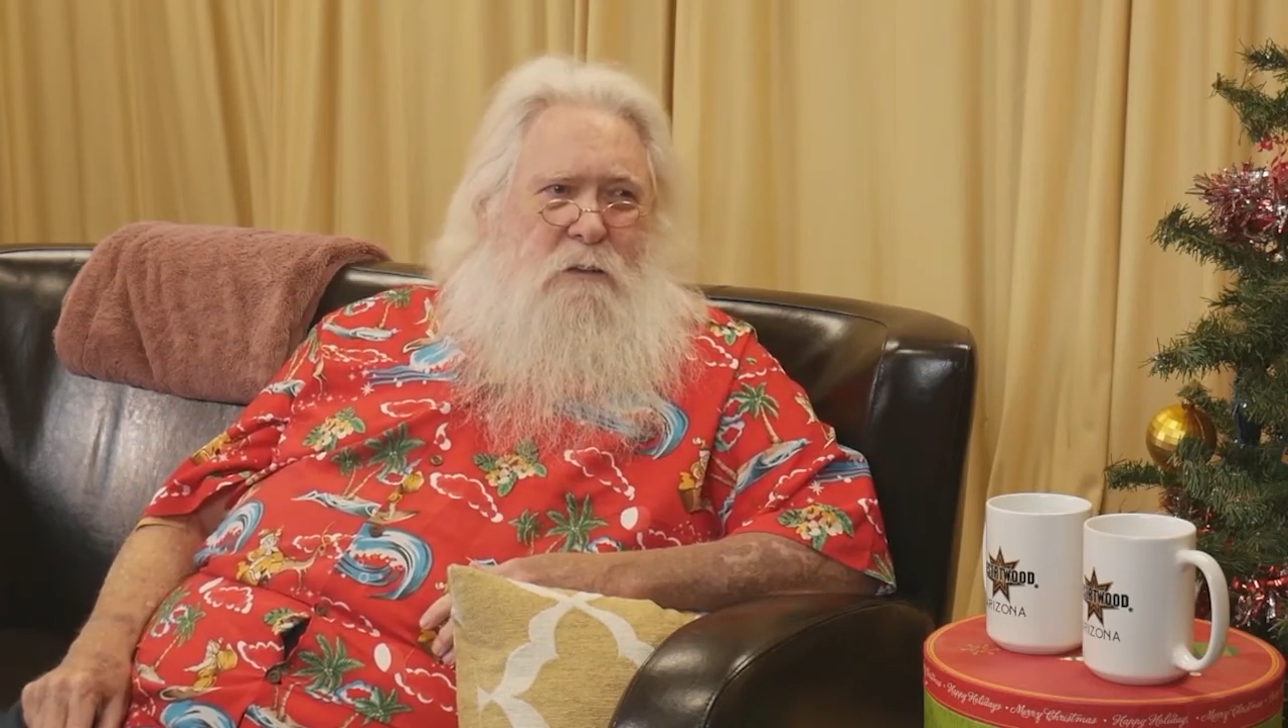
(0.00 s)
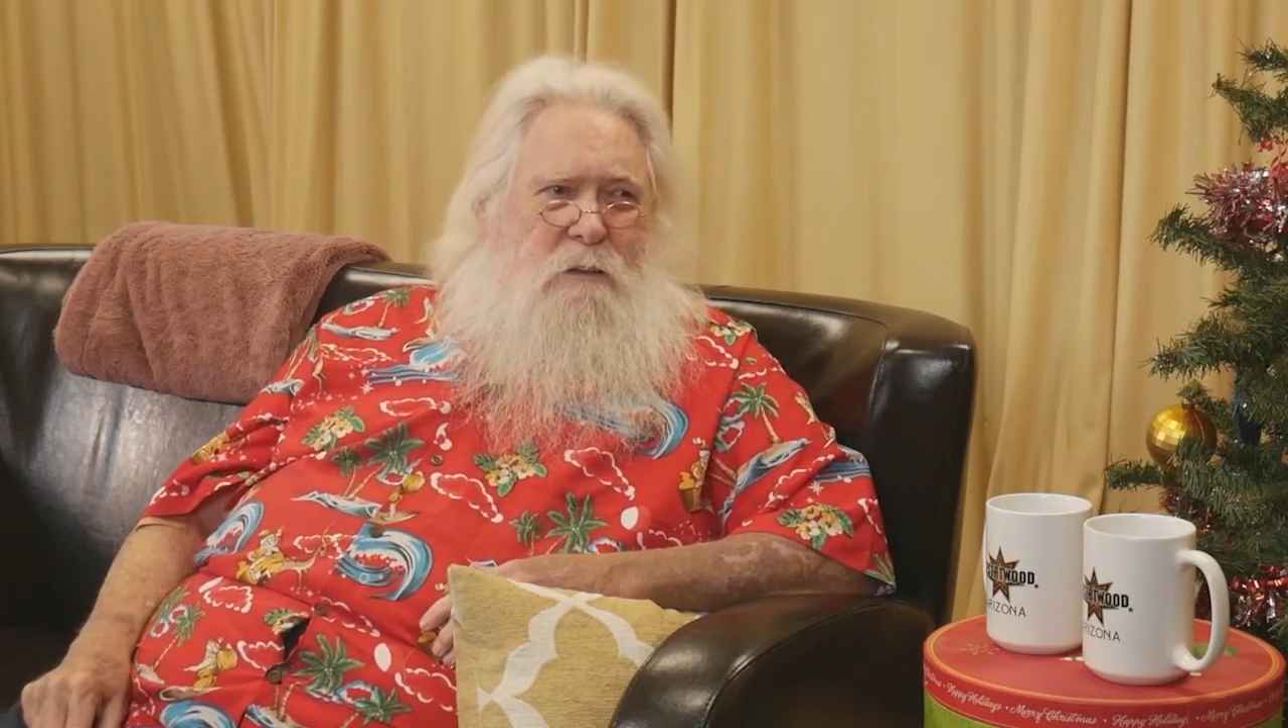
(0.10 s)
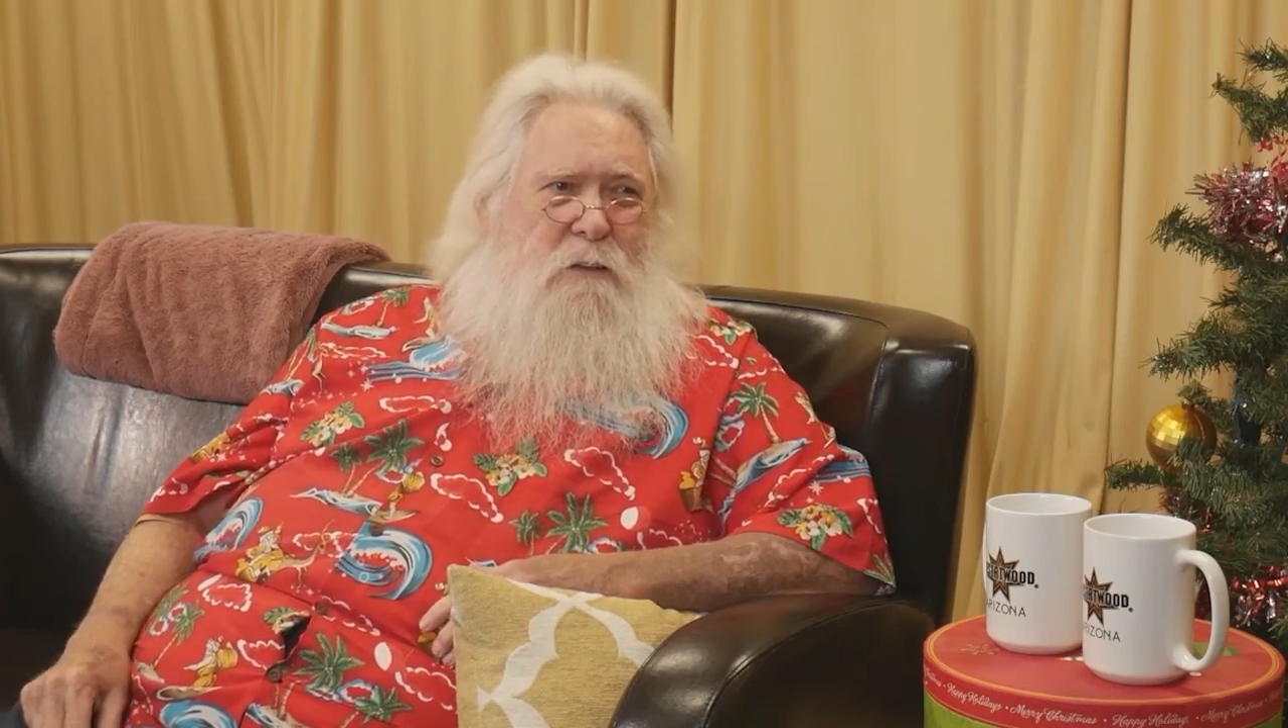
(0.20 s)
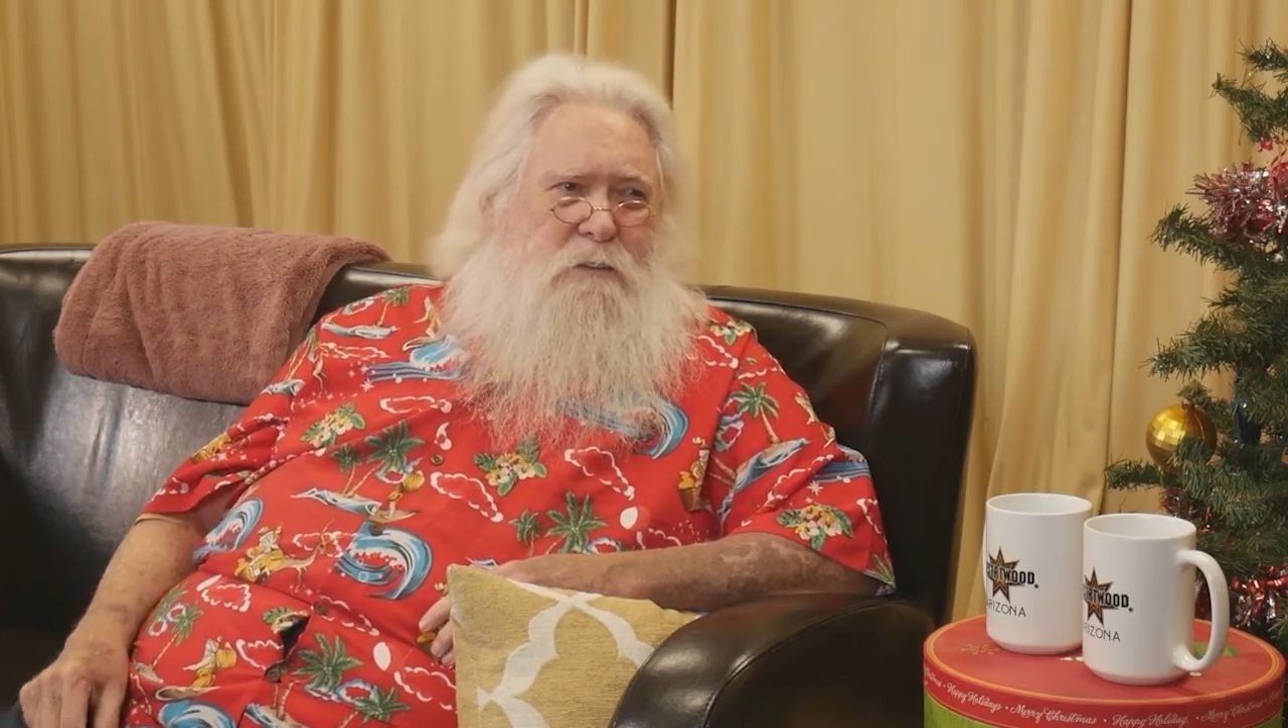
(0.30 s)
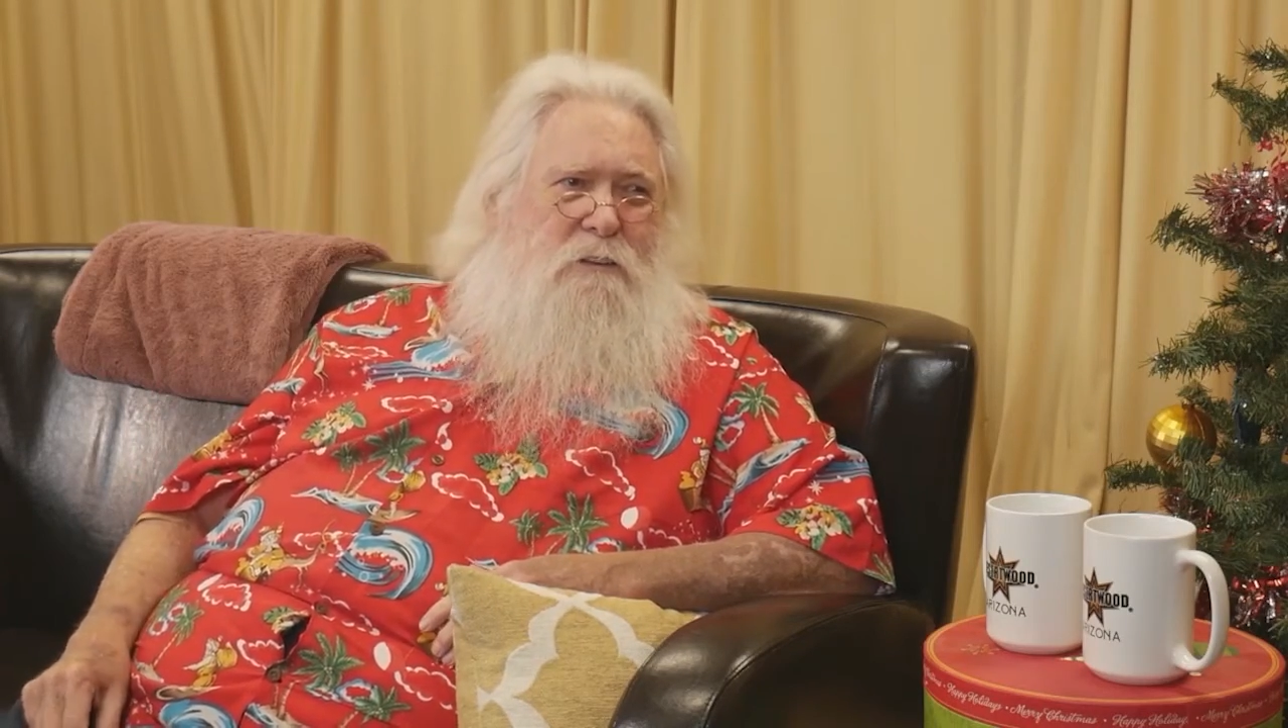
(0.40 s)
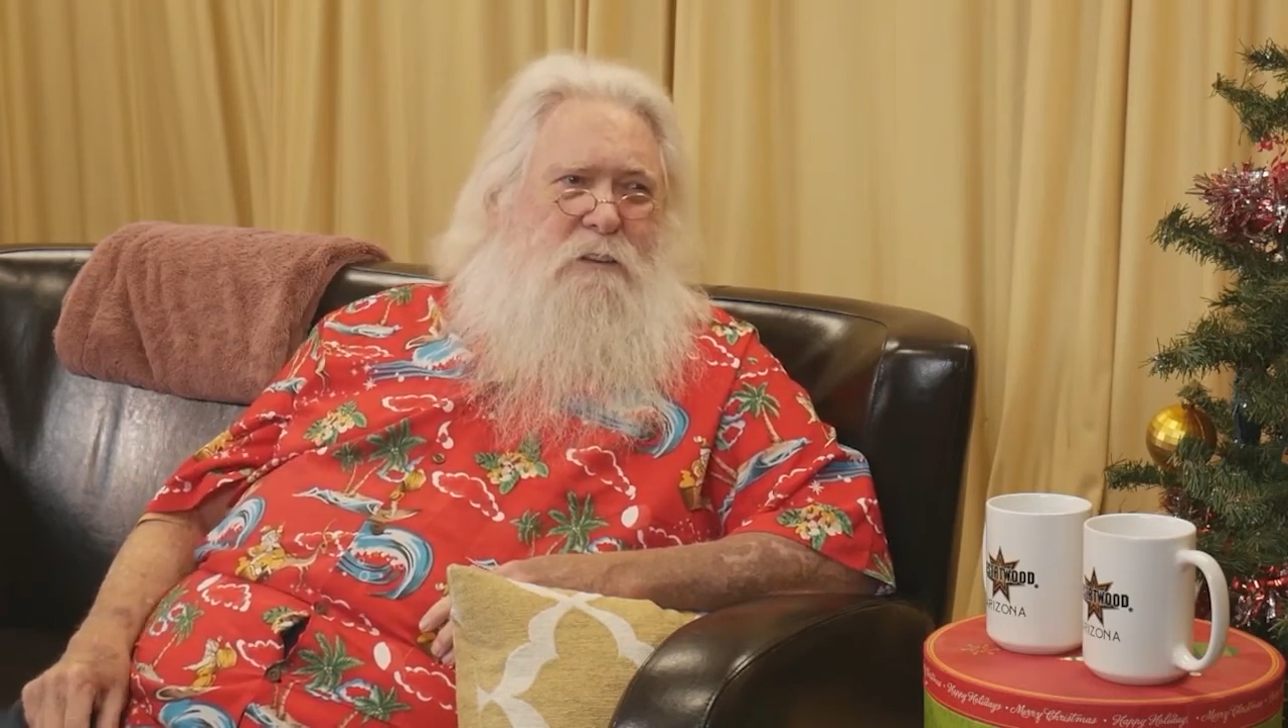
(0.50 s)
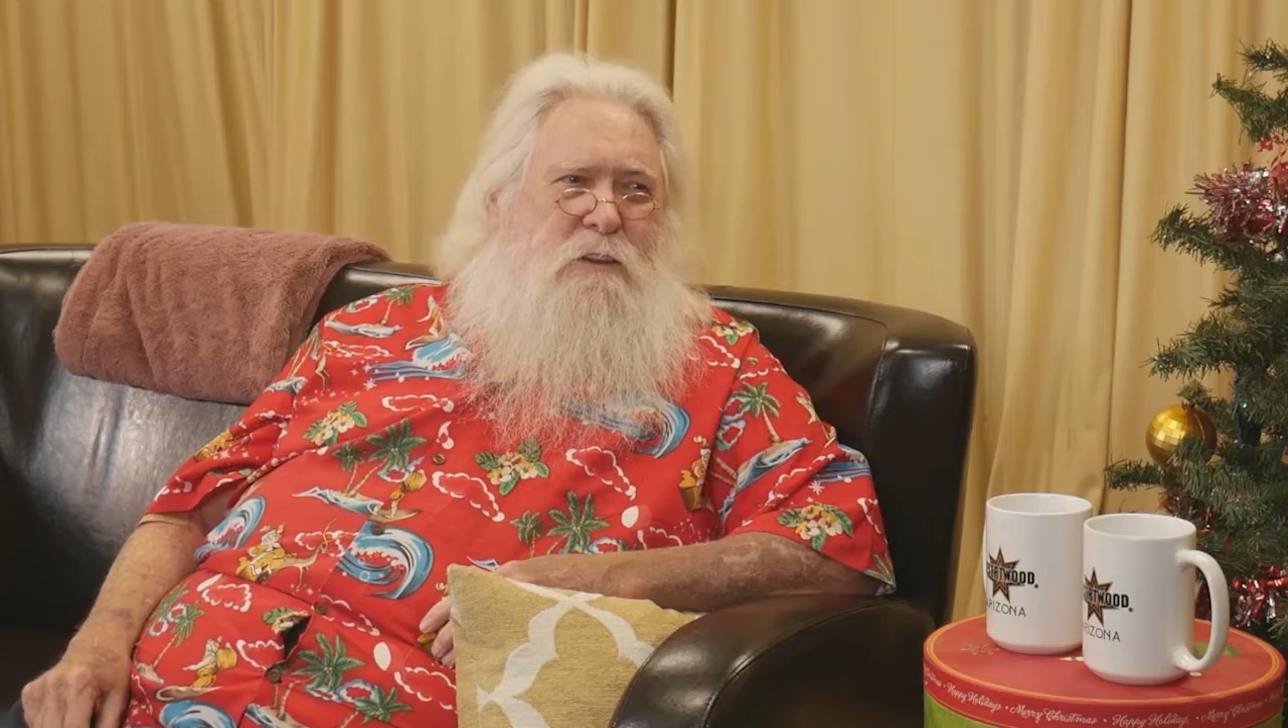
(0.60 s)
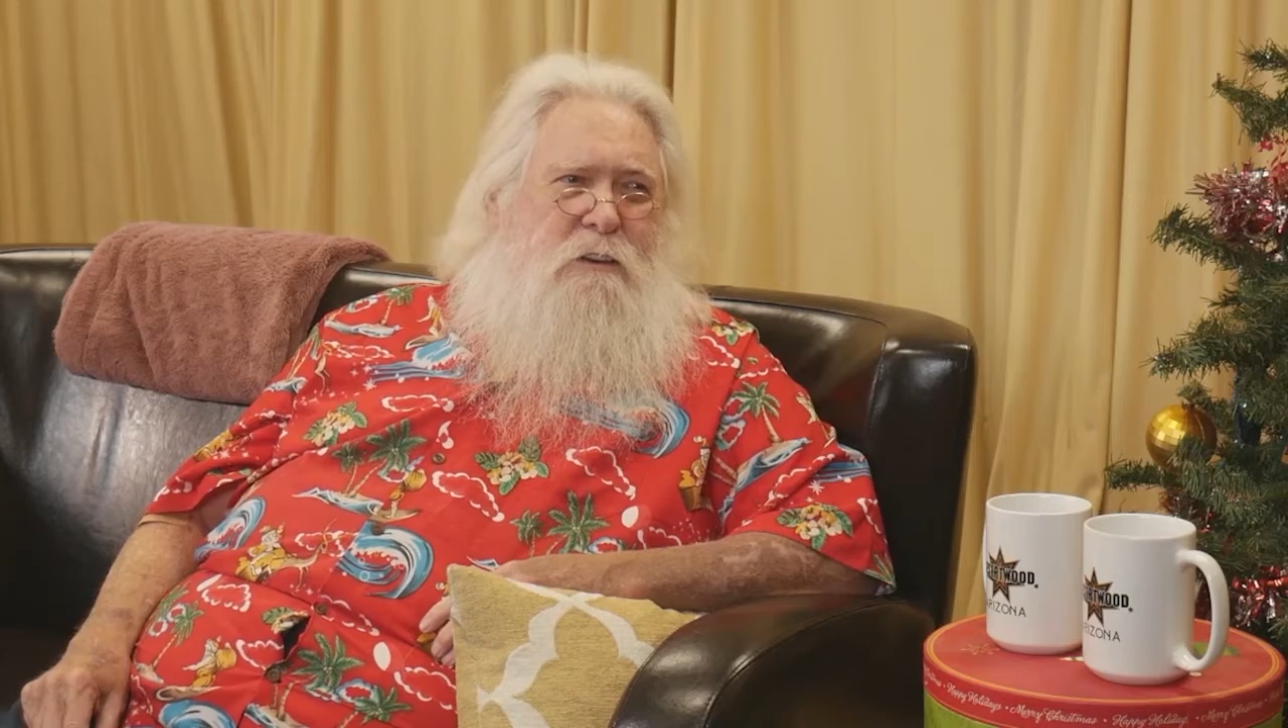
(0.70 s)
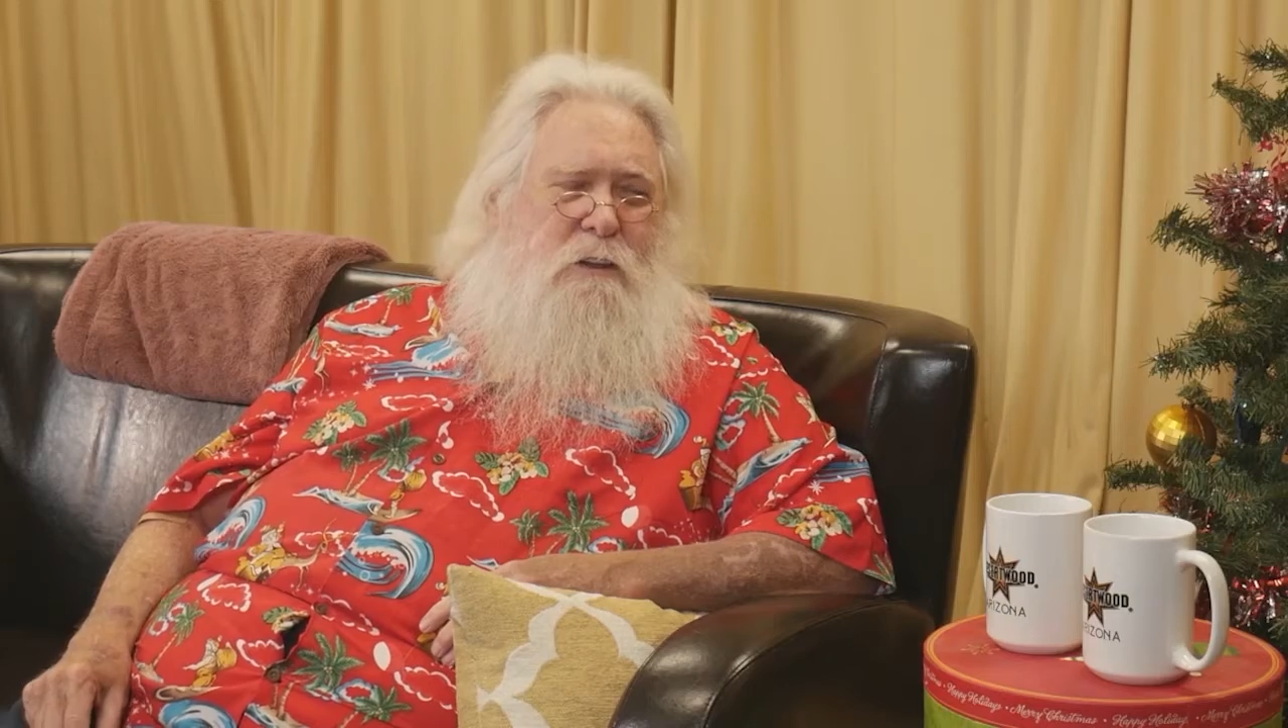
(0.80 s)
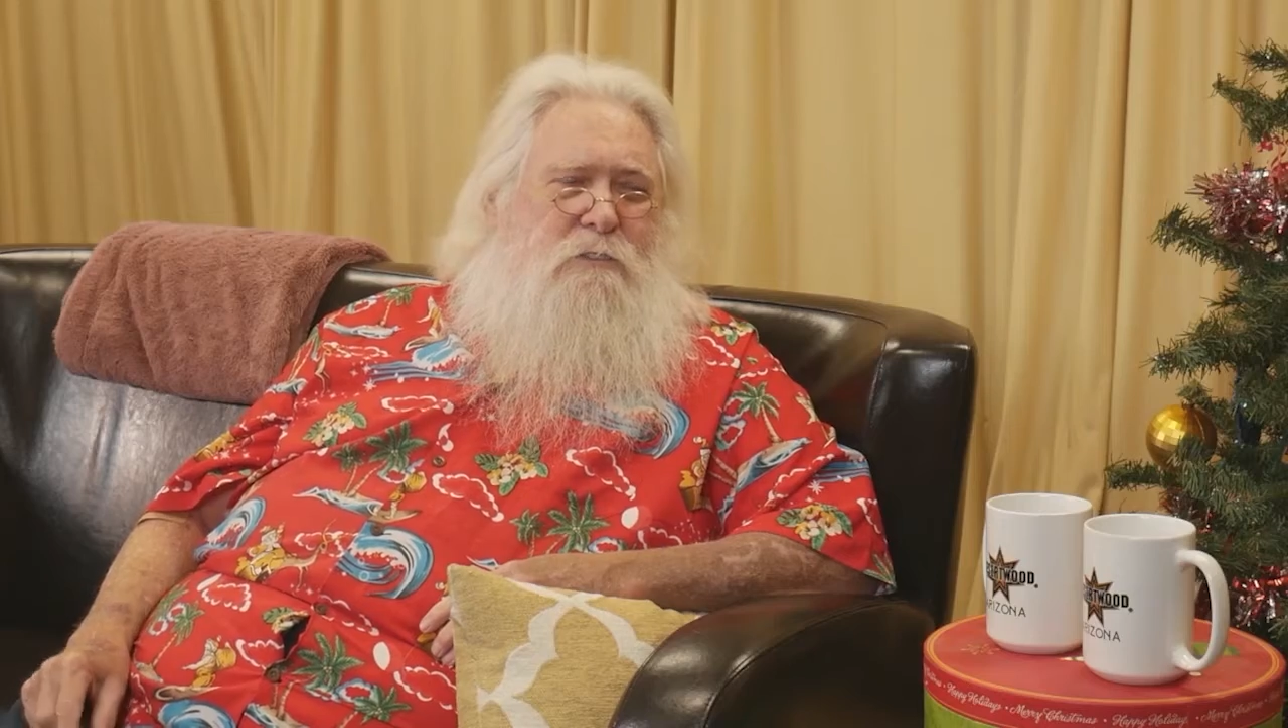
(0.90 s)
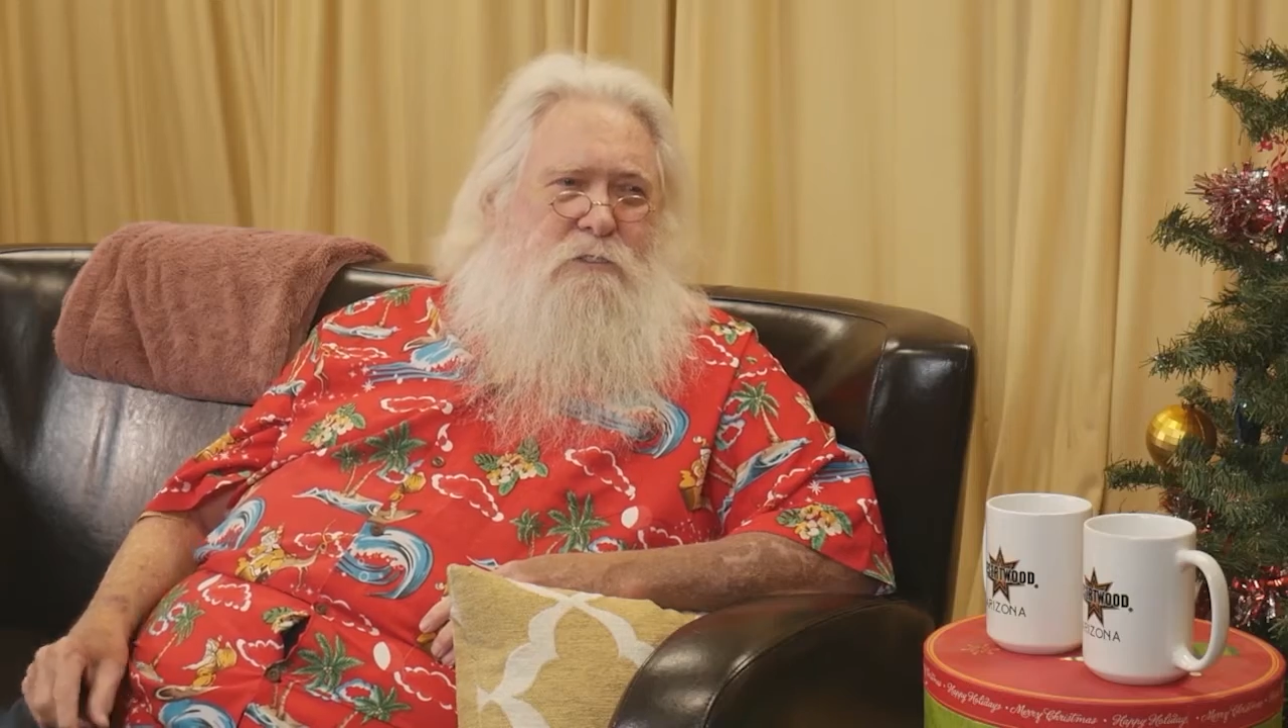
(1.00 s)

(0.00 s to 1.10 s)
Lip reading: because it does